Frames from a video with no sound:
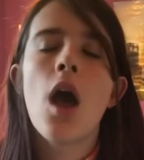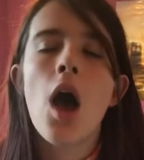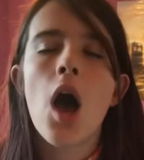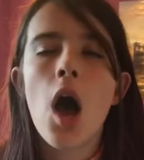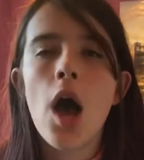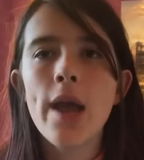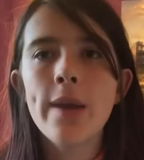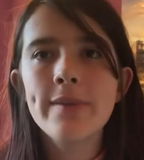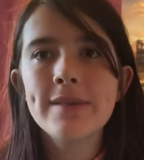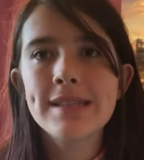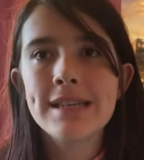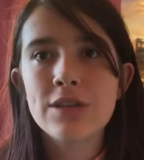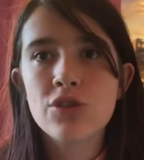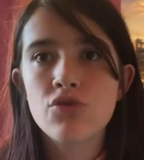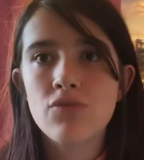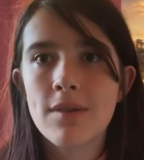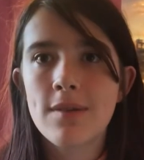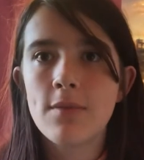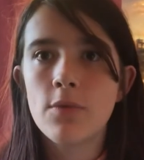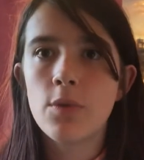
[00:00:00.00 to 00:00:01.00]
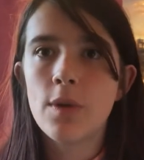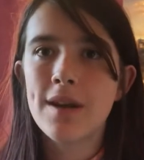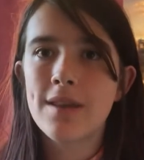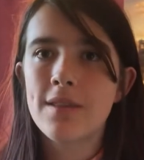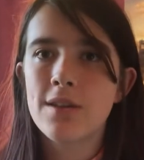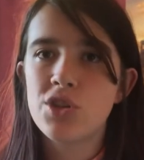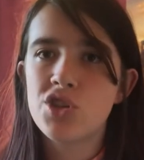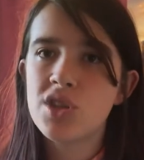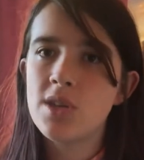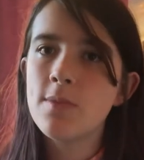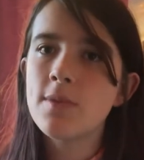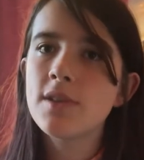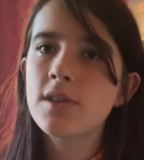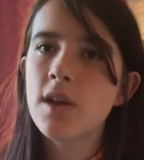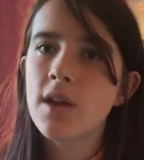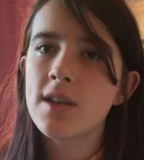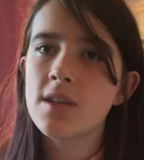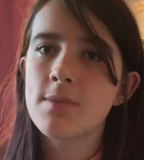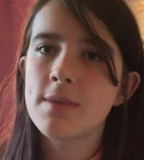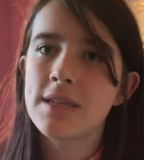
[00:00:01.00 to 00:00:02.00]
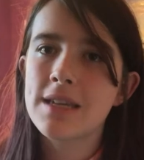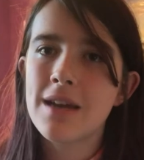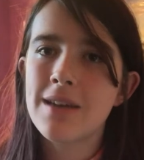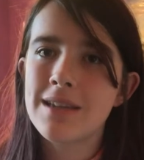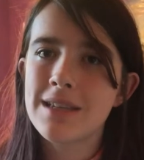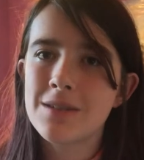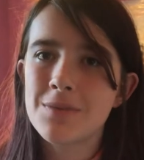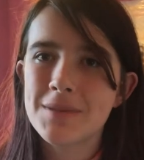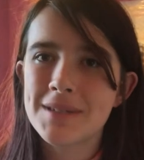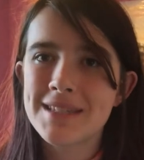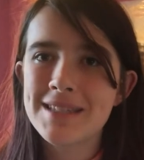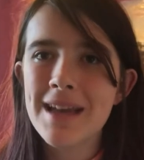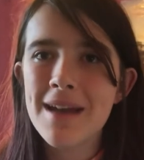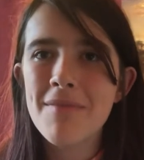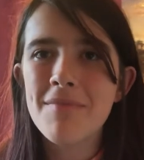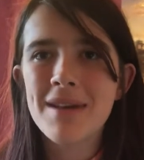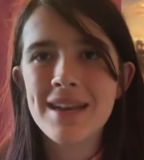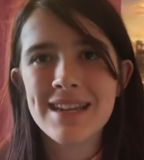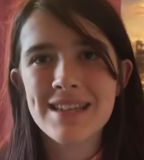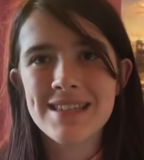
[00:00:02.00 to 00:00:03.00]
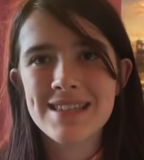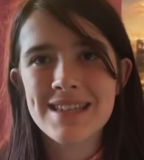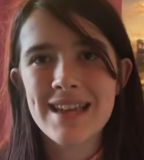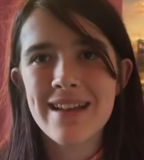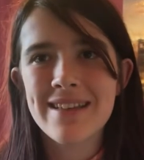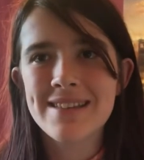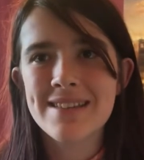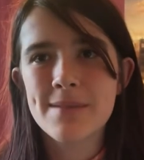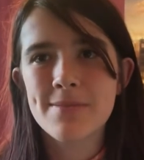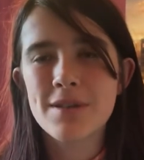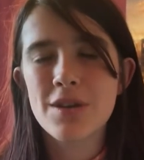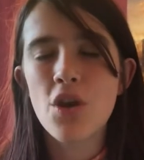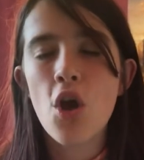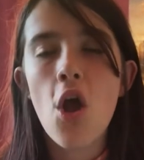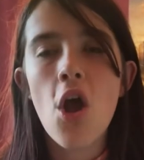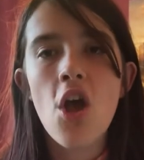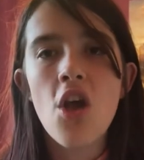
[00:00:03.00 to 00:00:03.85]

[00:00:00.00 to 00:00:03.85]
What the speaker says: I was extremely worried that she was going to be turned into a Cyberman at the start of this episode.